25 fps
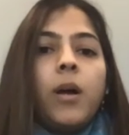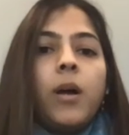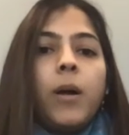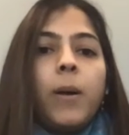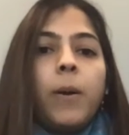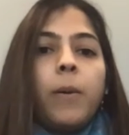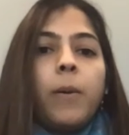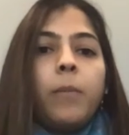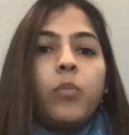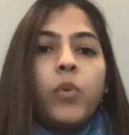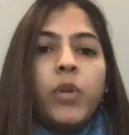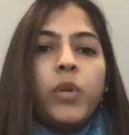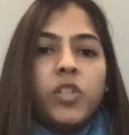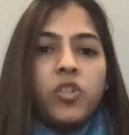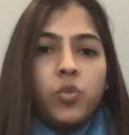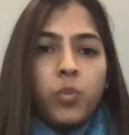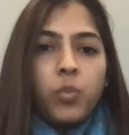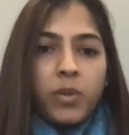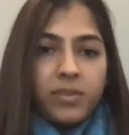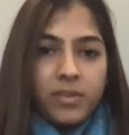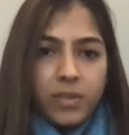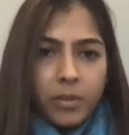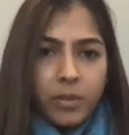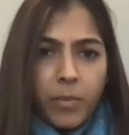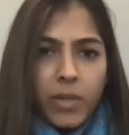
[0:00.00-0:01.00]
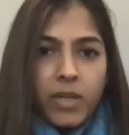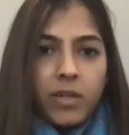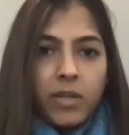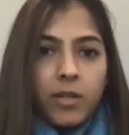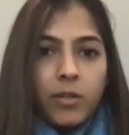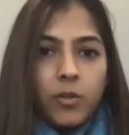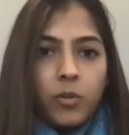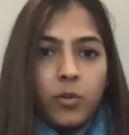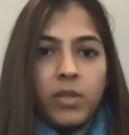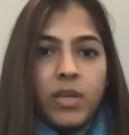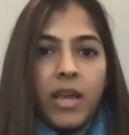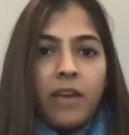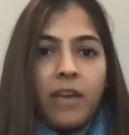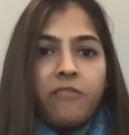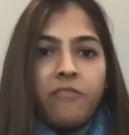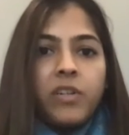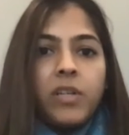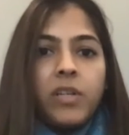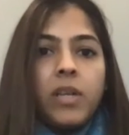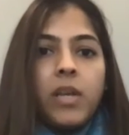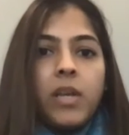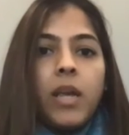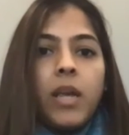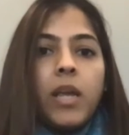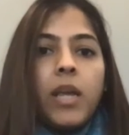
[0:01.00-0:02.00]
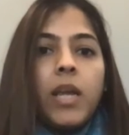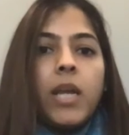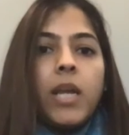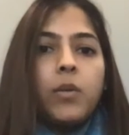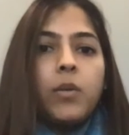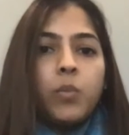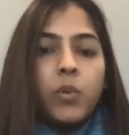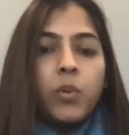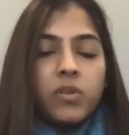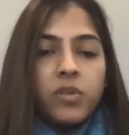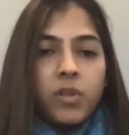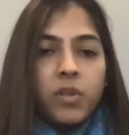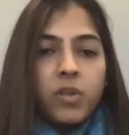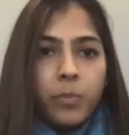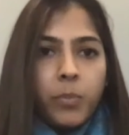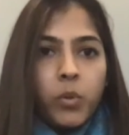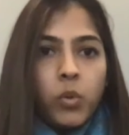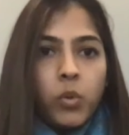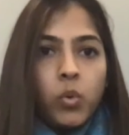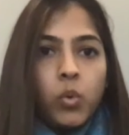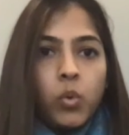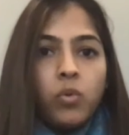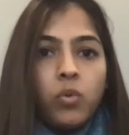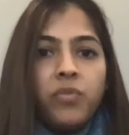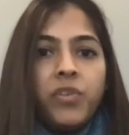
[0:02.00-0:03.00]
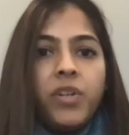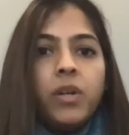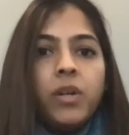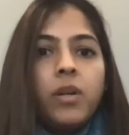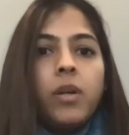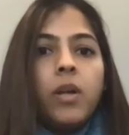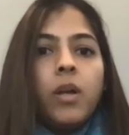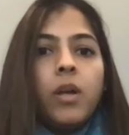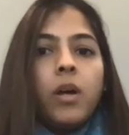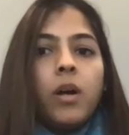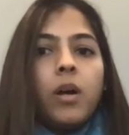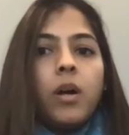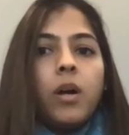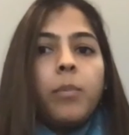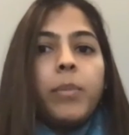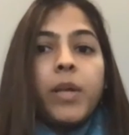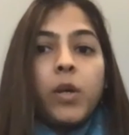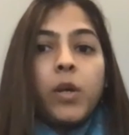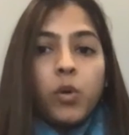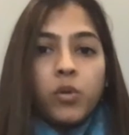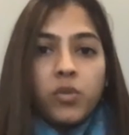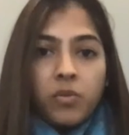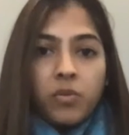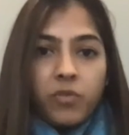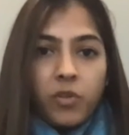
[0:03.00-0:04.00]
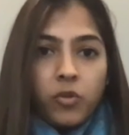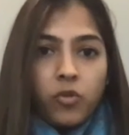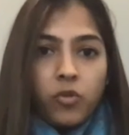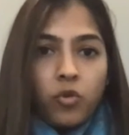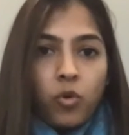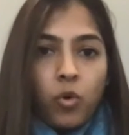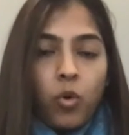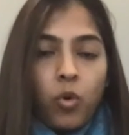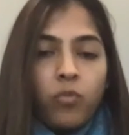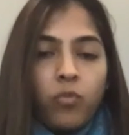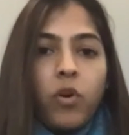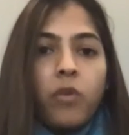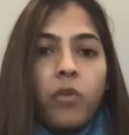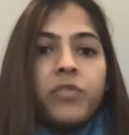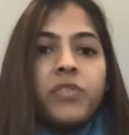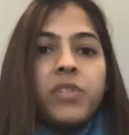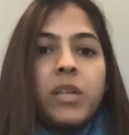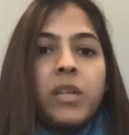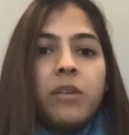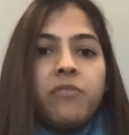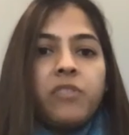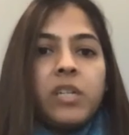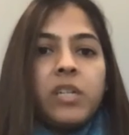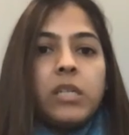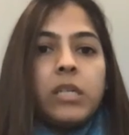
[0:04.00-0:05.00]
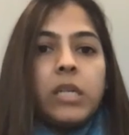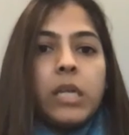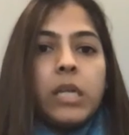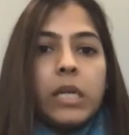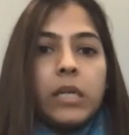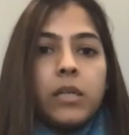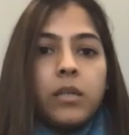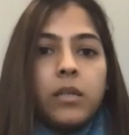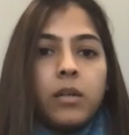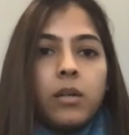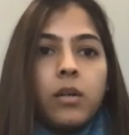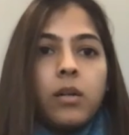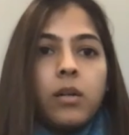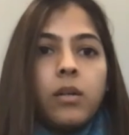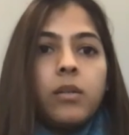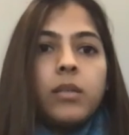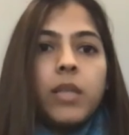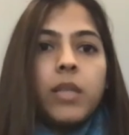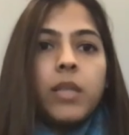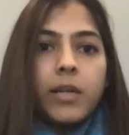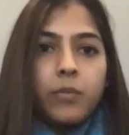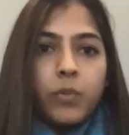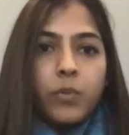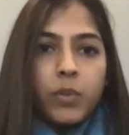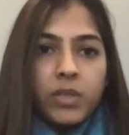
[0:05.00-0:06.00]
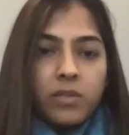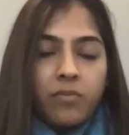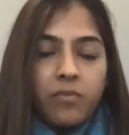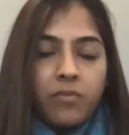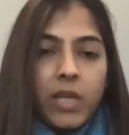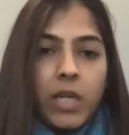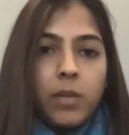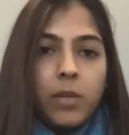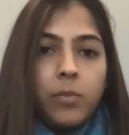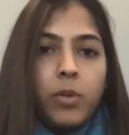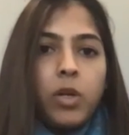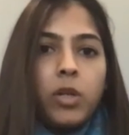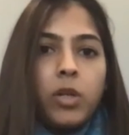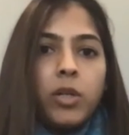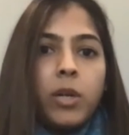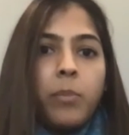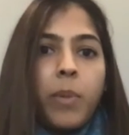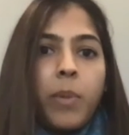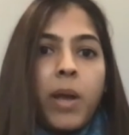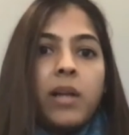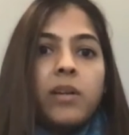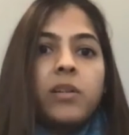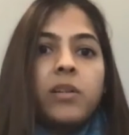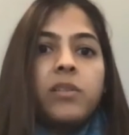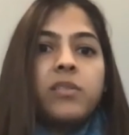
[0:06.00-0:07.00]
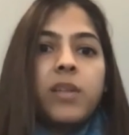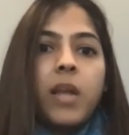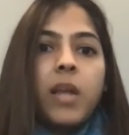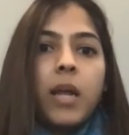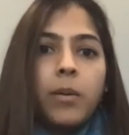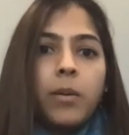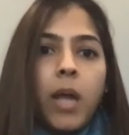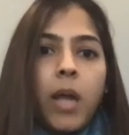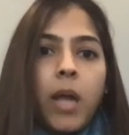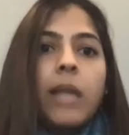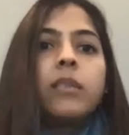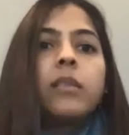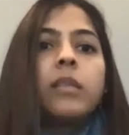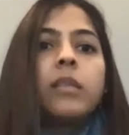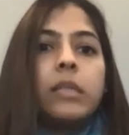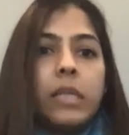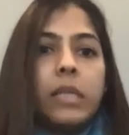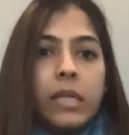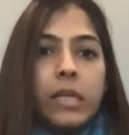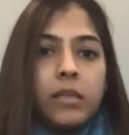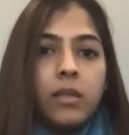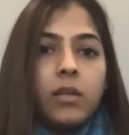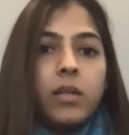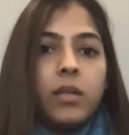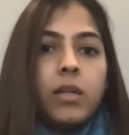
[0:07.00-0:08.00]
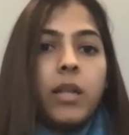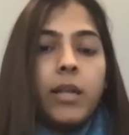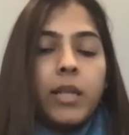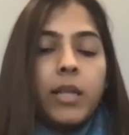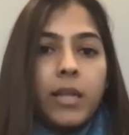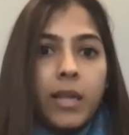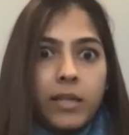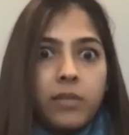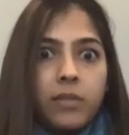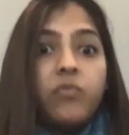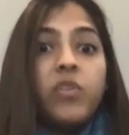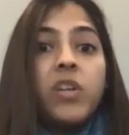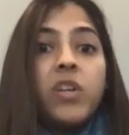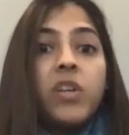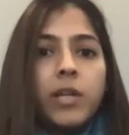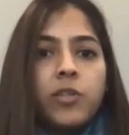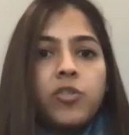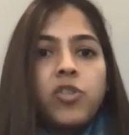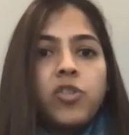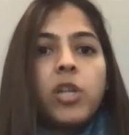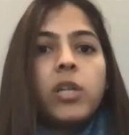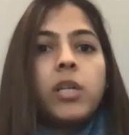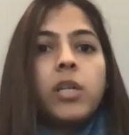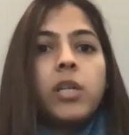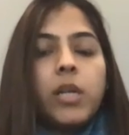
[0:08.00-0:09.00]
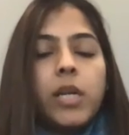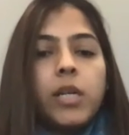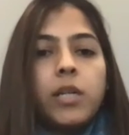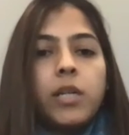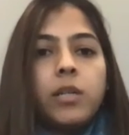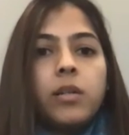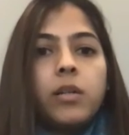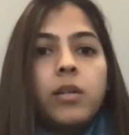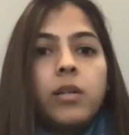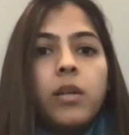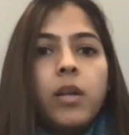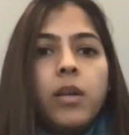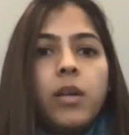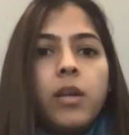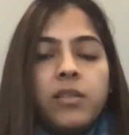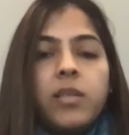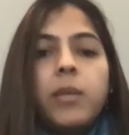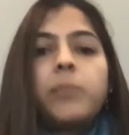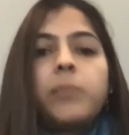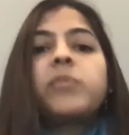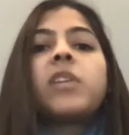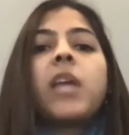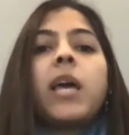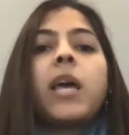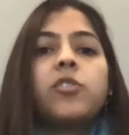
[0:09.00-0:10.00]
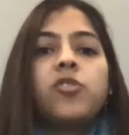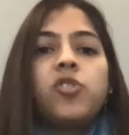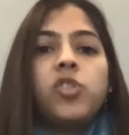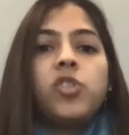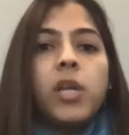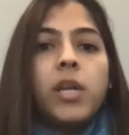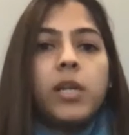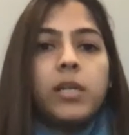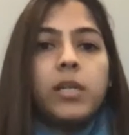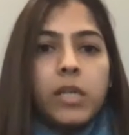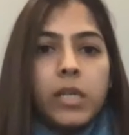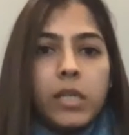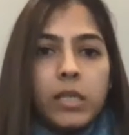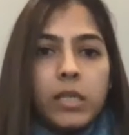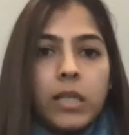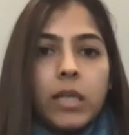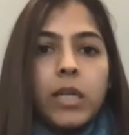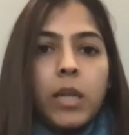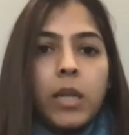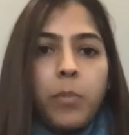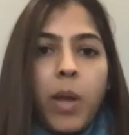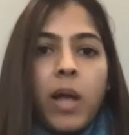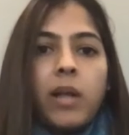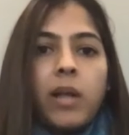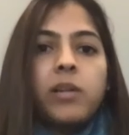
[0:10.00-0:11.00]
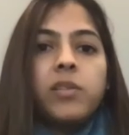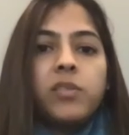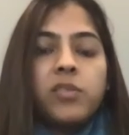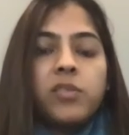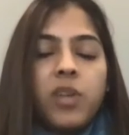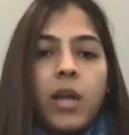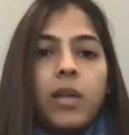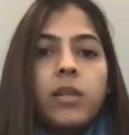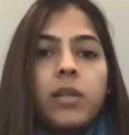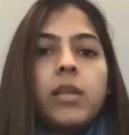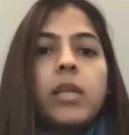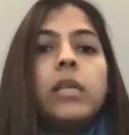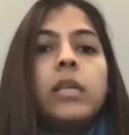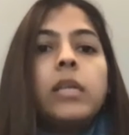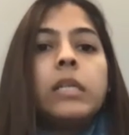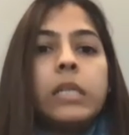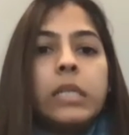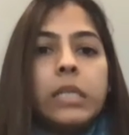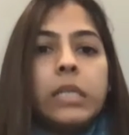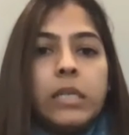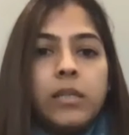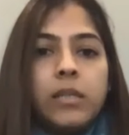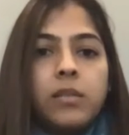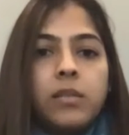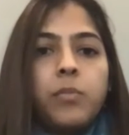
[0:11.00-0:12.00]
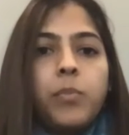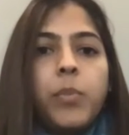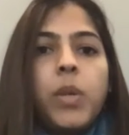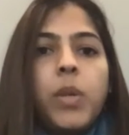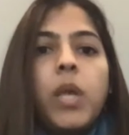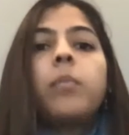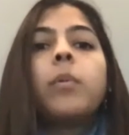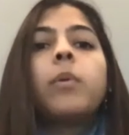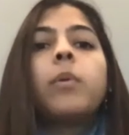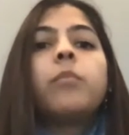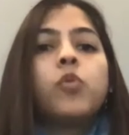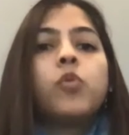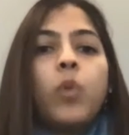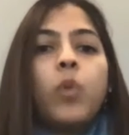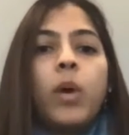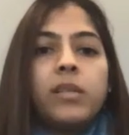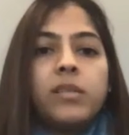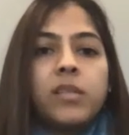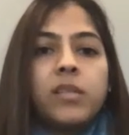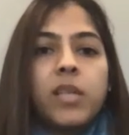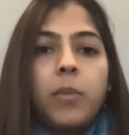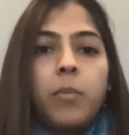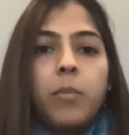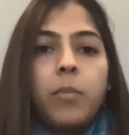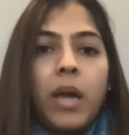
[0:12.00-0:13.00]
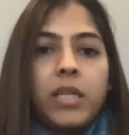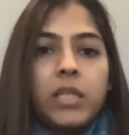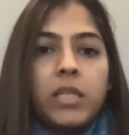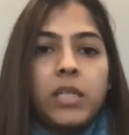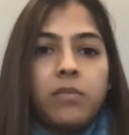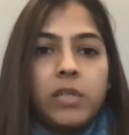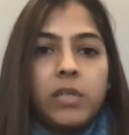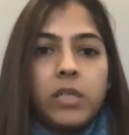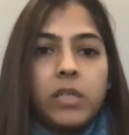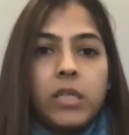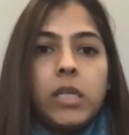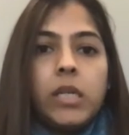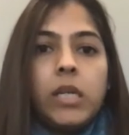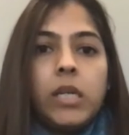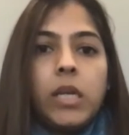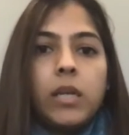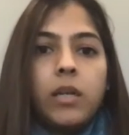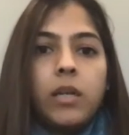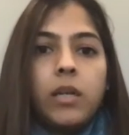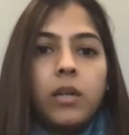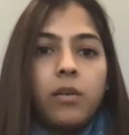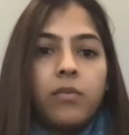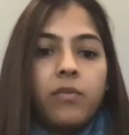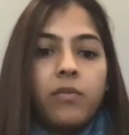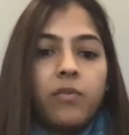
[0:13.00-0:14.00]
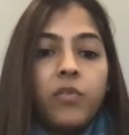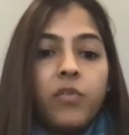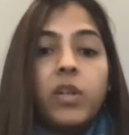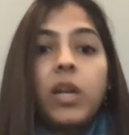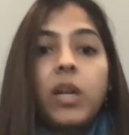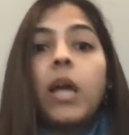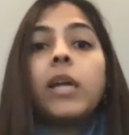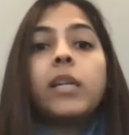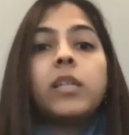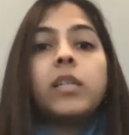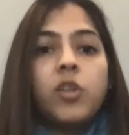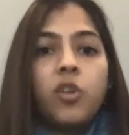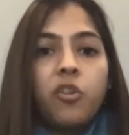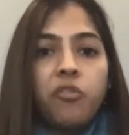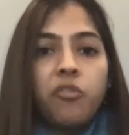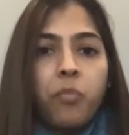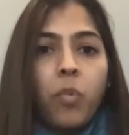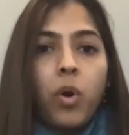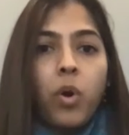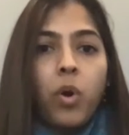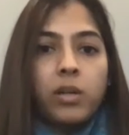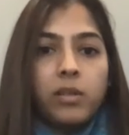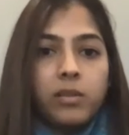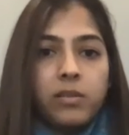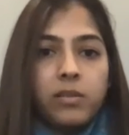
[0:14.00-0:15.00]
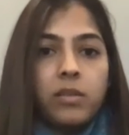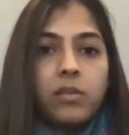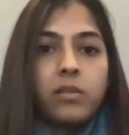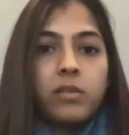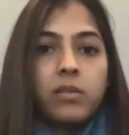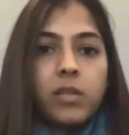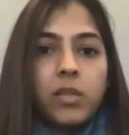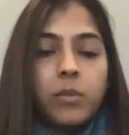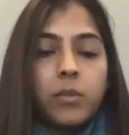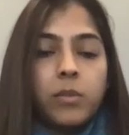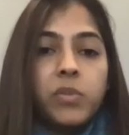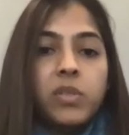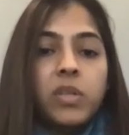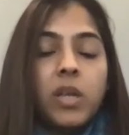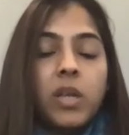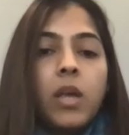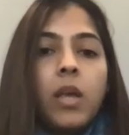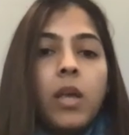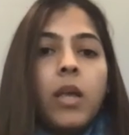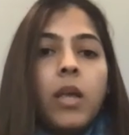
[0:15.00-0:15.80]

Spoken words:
which was submitted to the FDA. It was approved because of the trove of safety data that was available on epalrestat and the data that we had generated substantiating that epalrestat increased PMM2 enzyme activity in a variety of model systems.